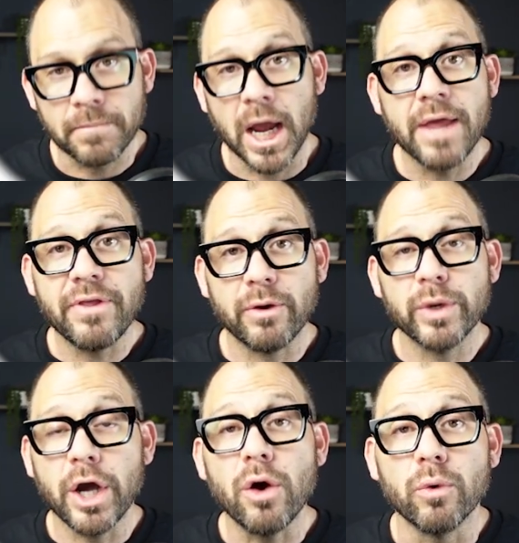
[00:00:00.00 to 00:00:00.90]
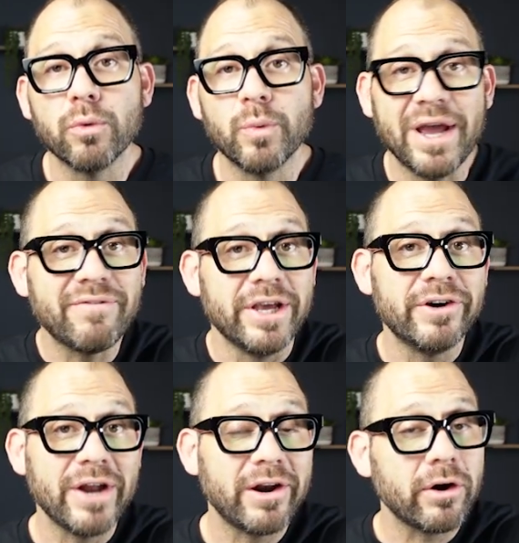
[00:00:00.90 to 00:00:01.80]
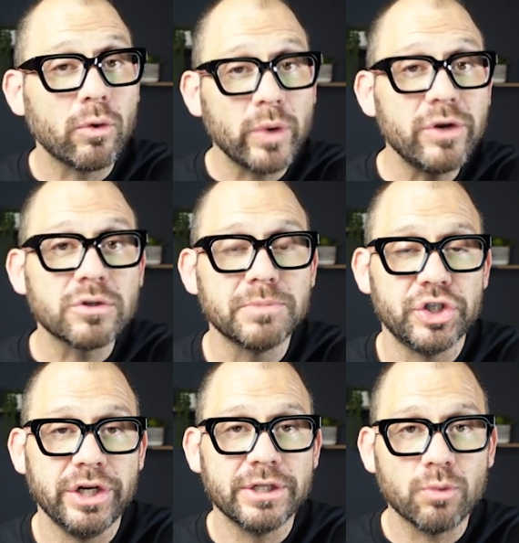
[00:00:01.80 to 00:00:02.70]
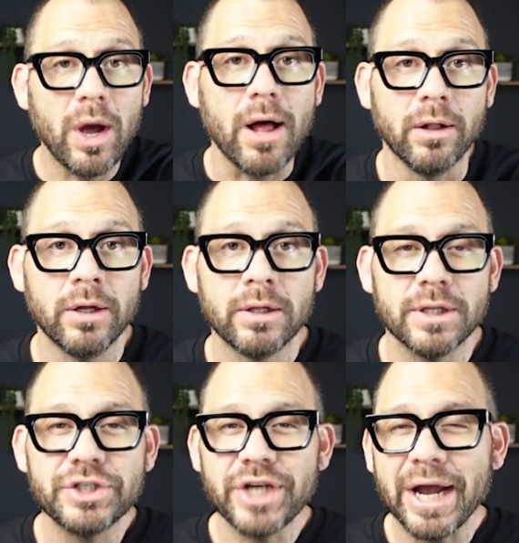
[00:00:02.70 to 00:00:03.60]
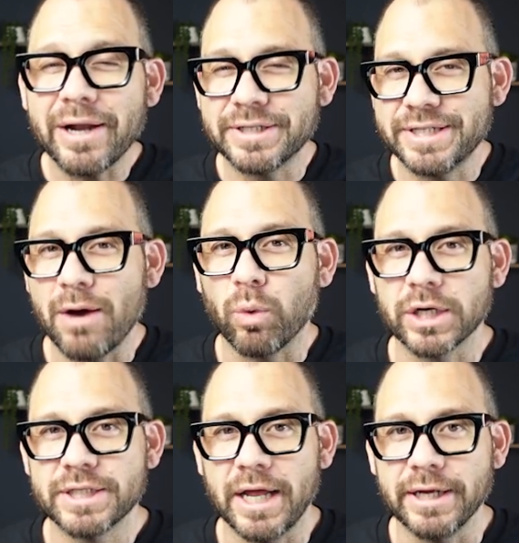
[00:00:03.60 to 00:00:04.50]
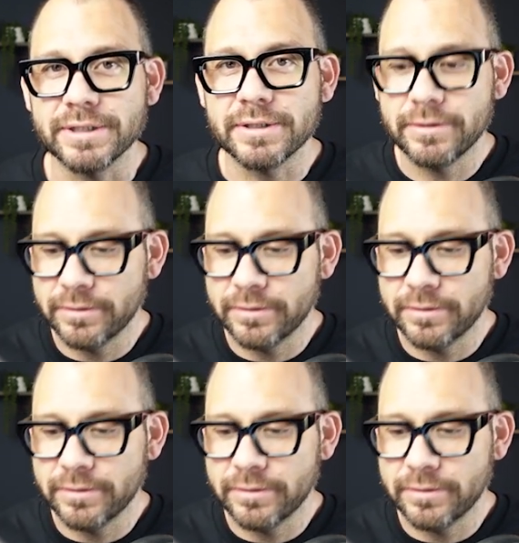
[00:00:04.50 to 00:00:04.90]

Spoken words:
And there we go. We have internet on our Windows machine as well. Let's check out its network settings.